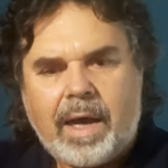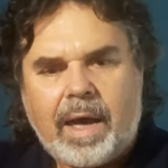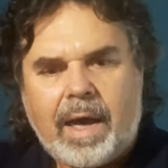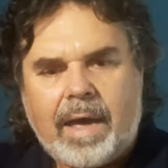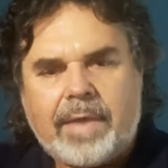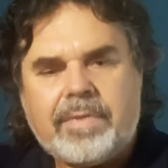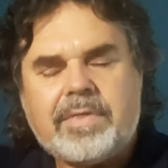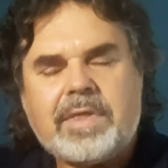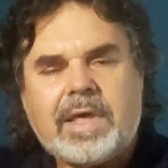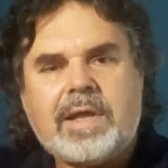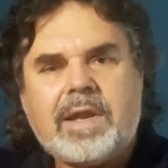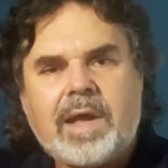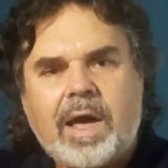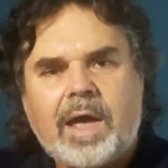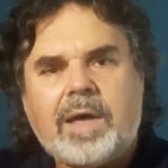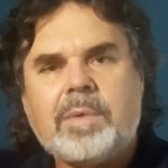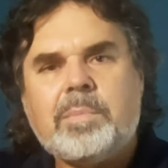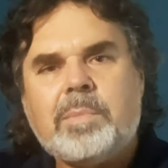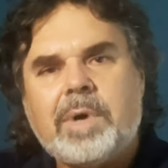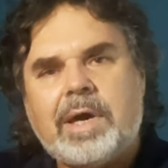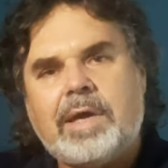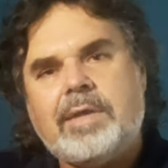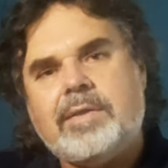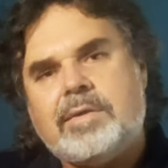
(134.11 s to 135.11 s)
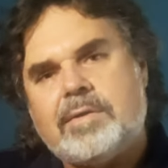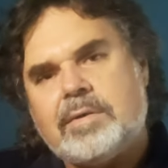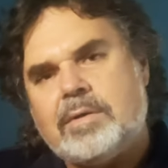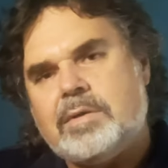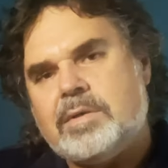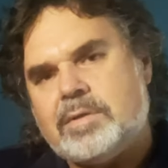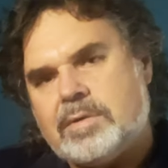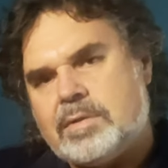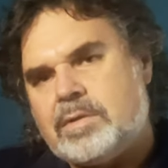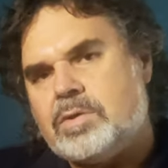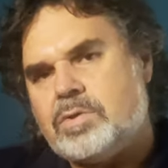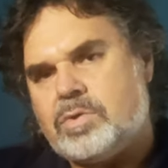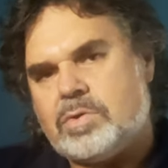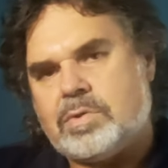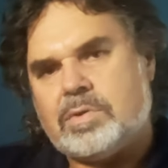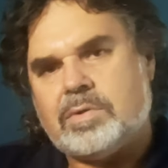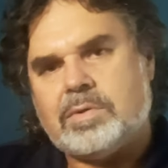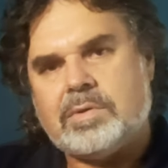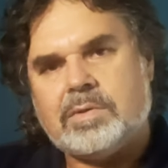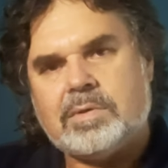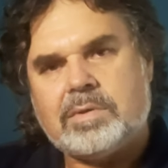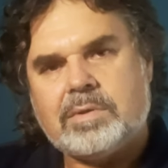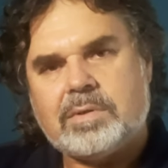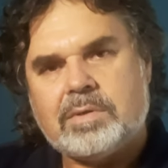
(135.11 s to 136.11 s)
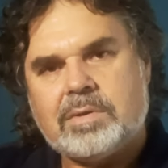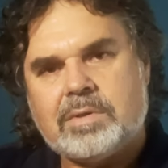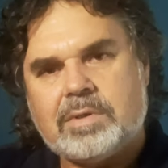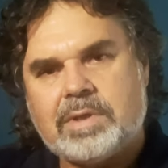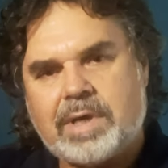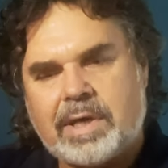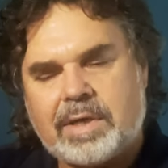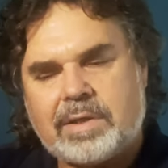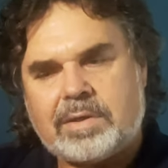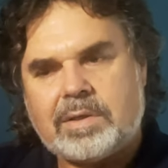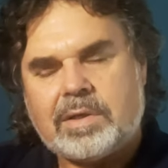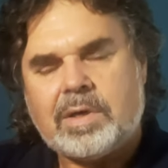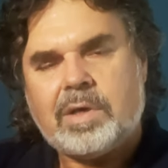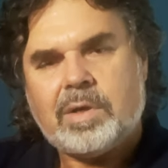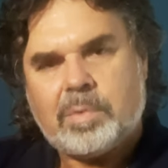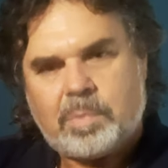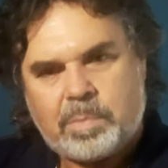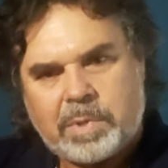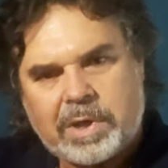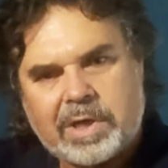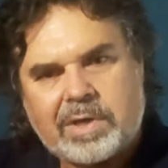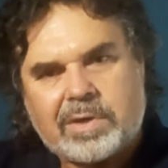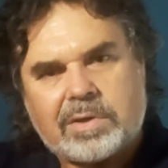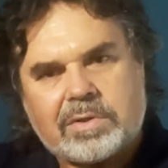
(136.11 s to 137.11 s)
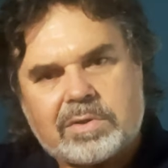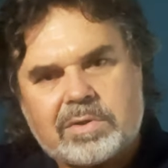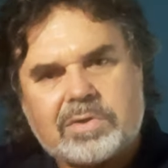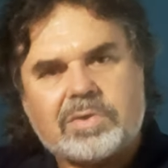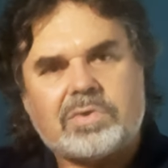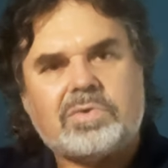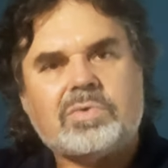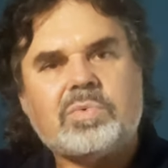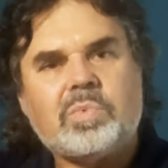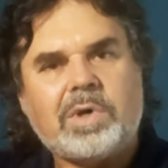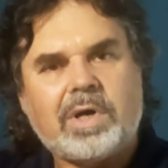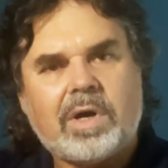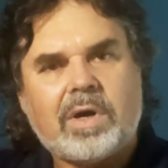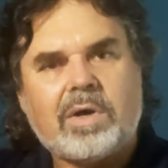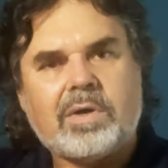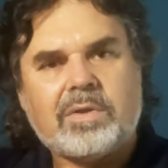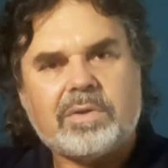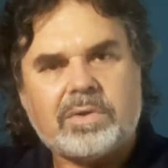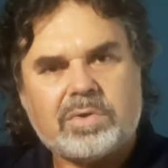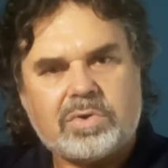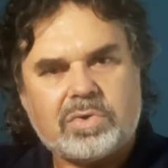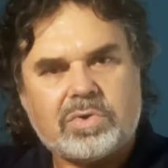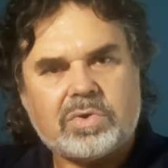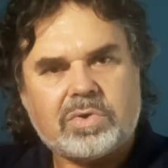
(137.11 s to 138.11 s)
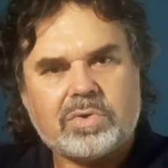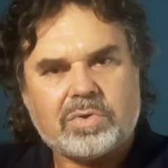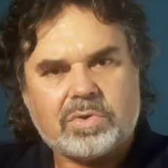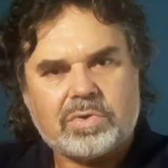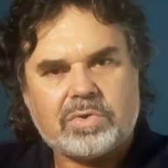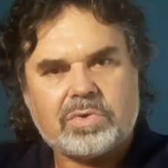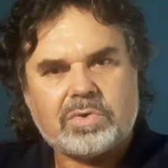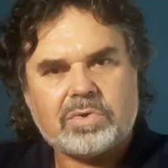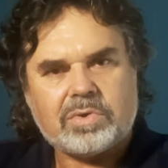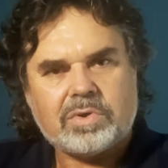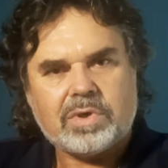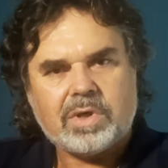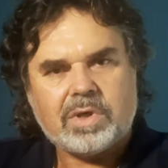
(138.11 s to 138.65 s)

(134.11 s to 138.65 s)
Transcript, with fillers: And then I made the decision that because we are the church,